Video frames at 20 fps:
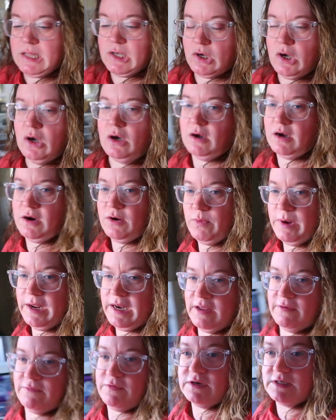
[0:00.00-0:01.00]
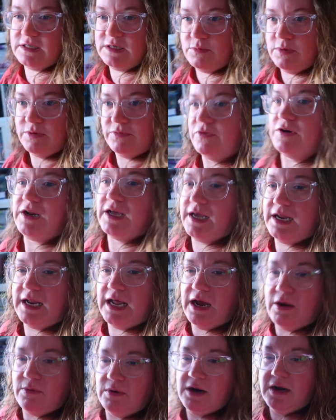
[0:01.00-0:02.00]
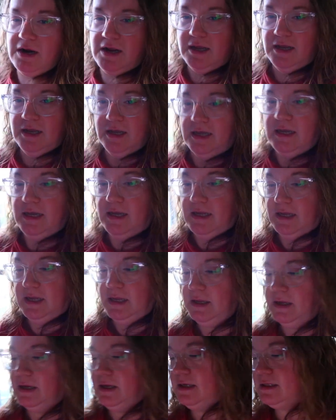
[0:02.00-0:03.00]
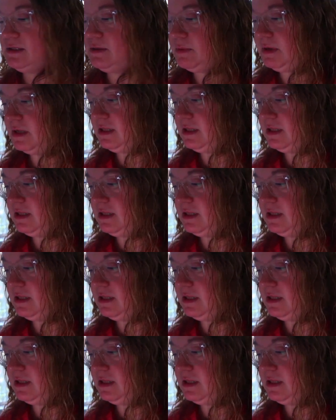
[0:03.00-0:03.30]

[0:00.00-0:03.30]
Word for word: the car waiting for someone for like an hour. So I'm